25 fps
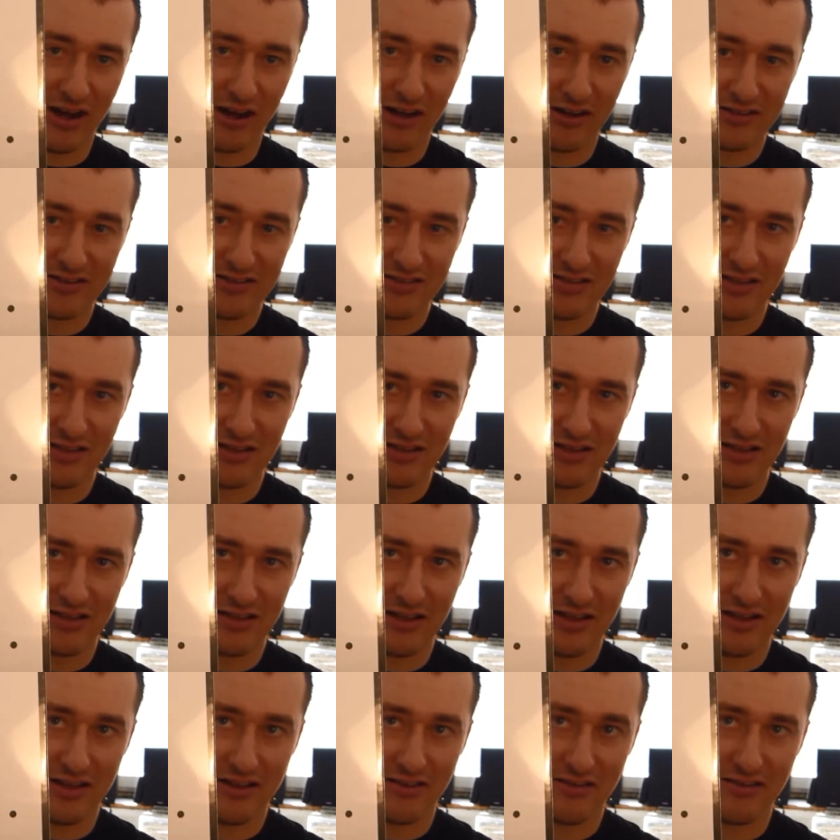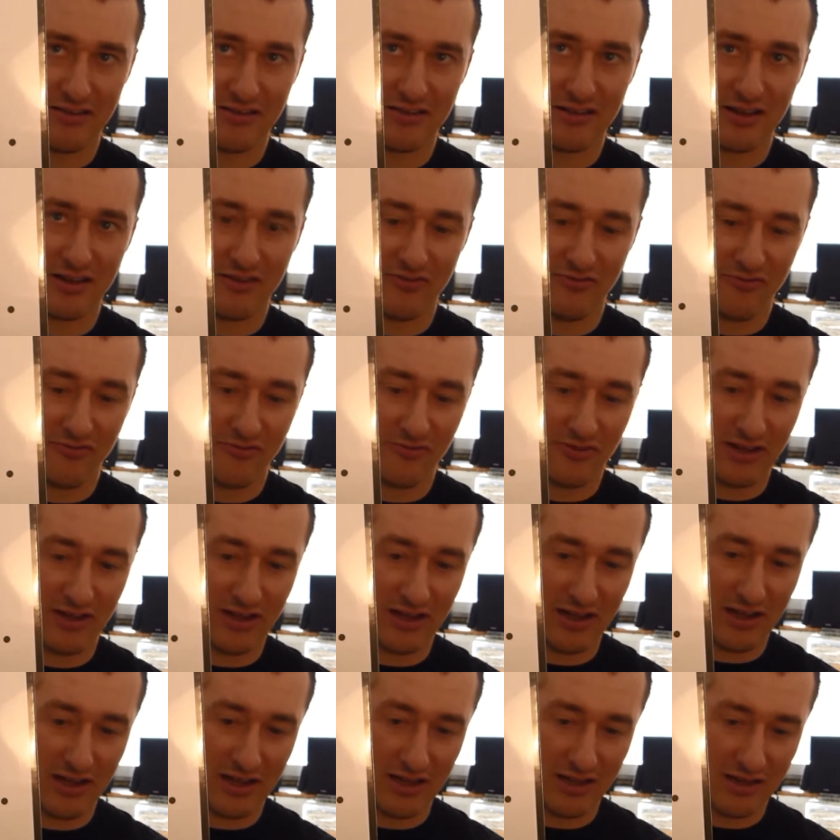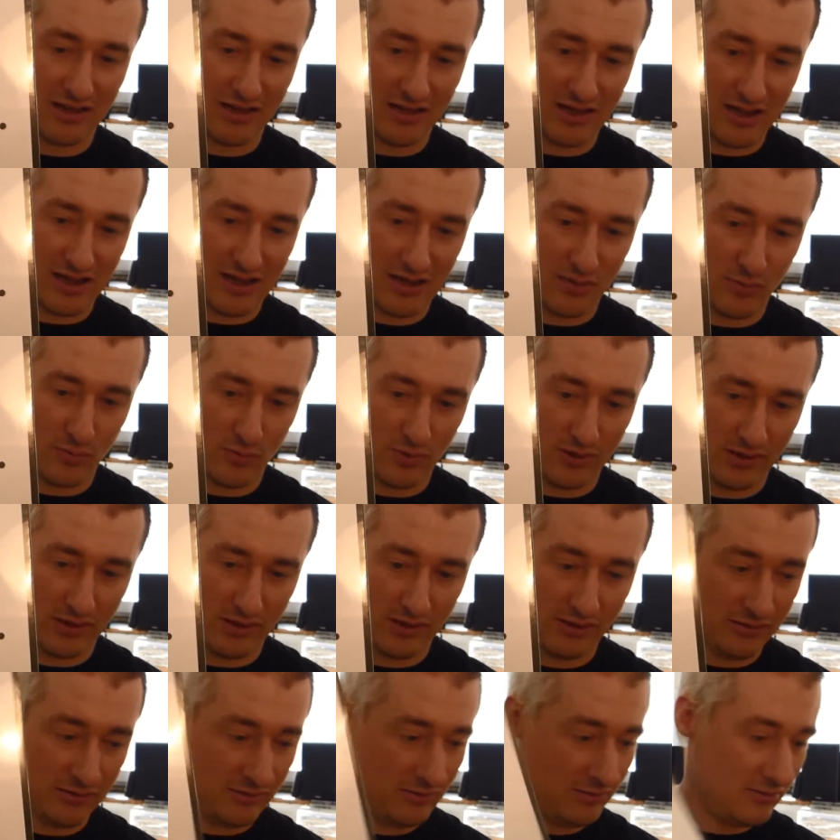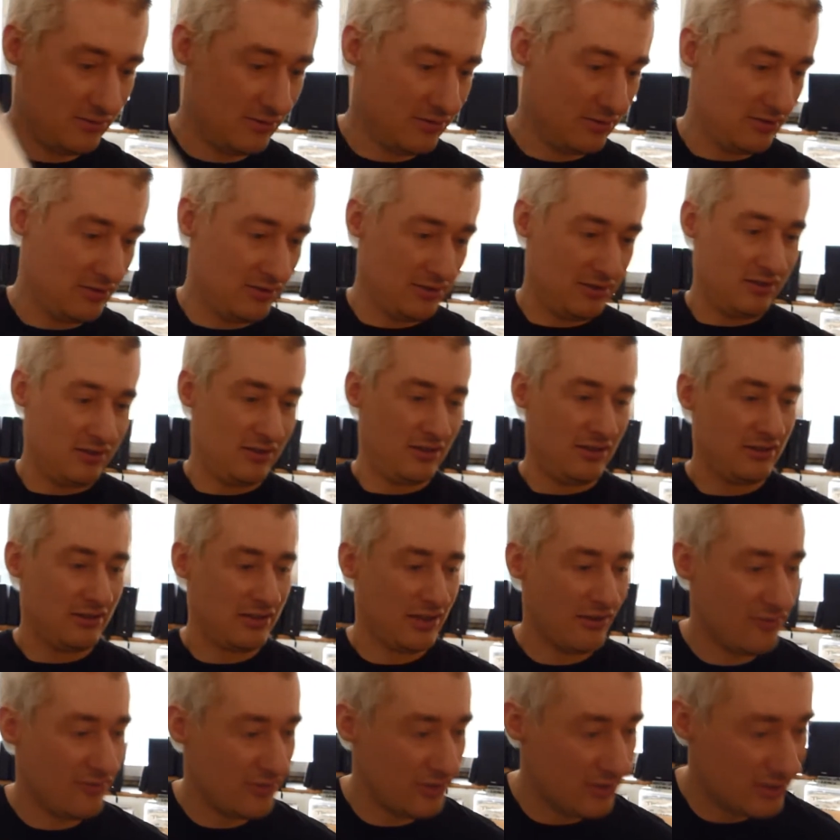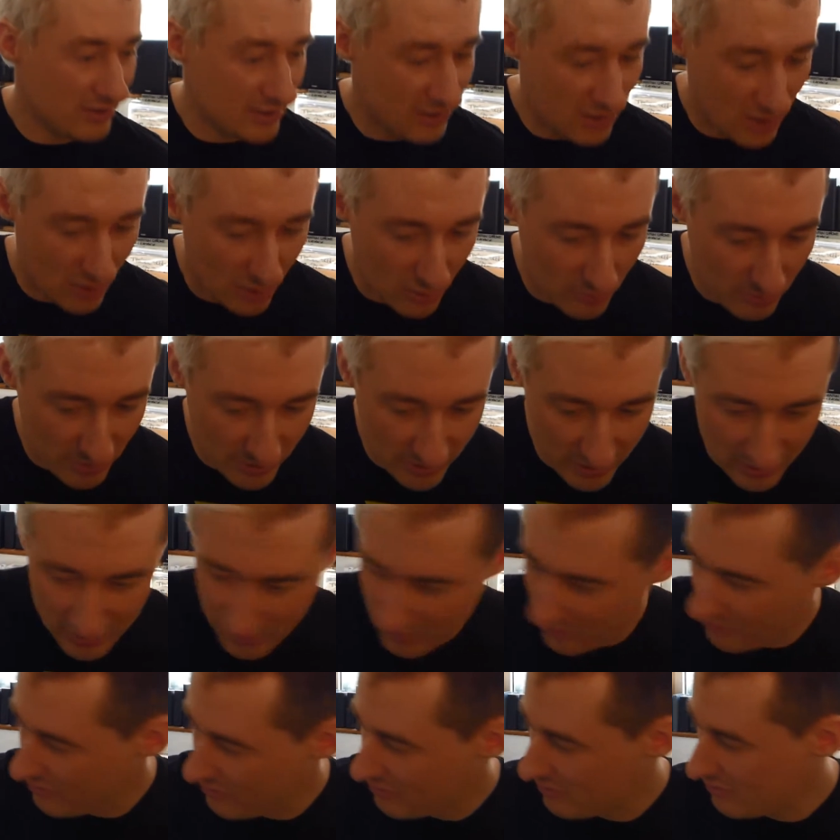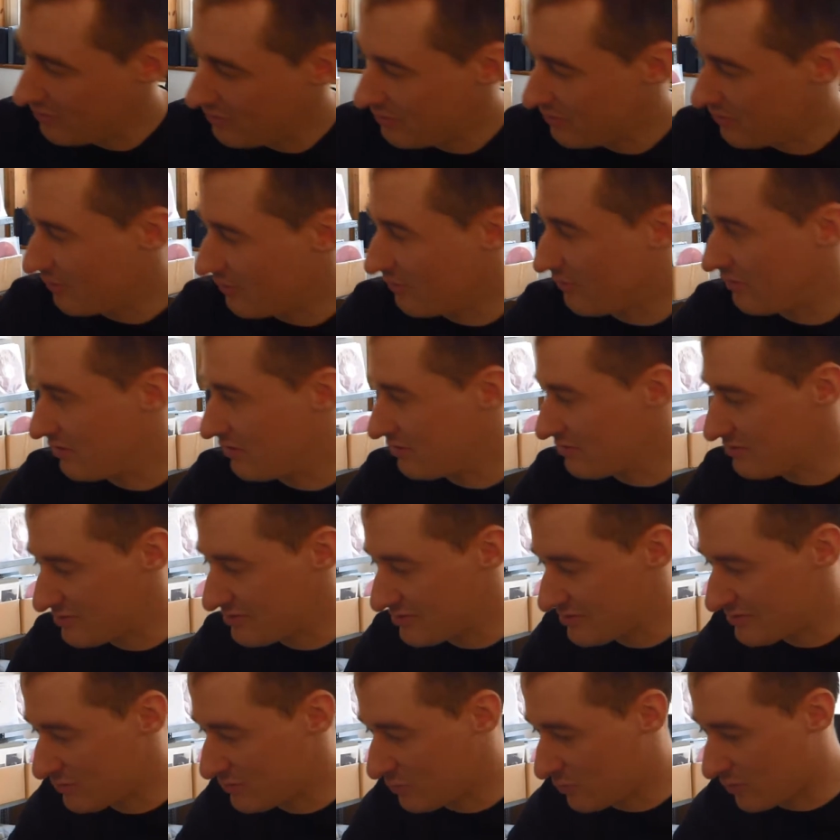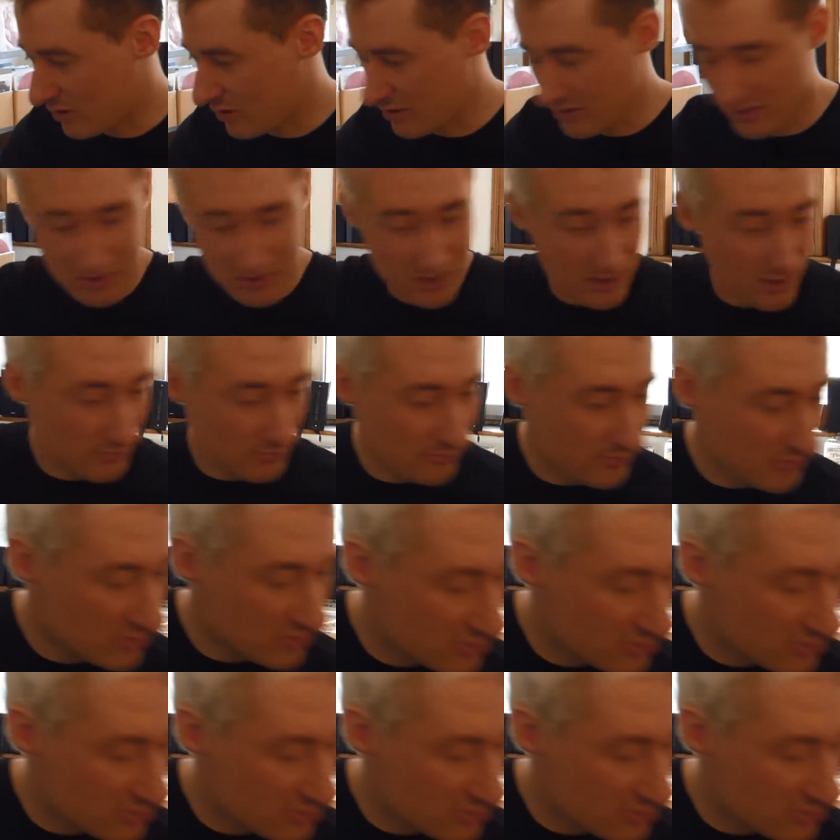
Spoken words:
artsy and stuff, and I will definitely open this one up